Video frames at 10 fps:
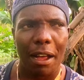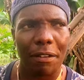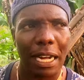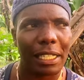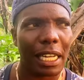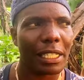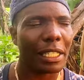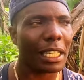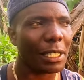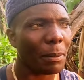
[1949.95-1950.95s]

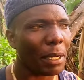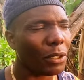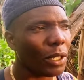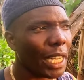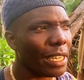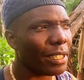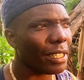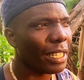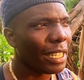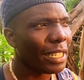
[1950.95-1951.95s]
Fantastic. There's someone
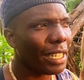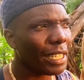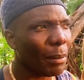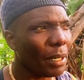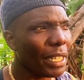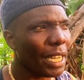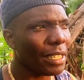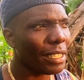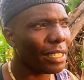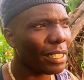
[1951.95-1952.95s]
else. There's somebody
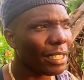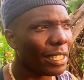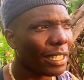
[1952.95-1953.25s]
else.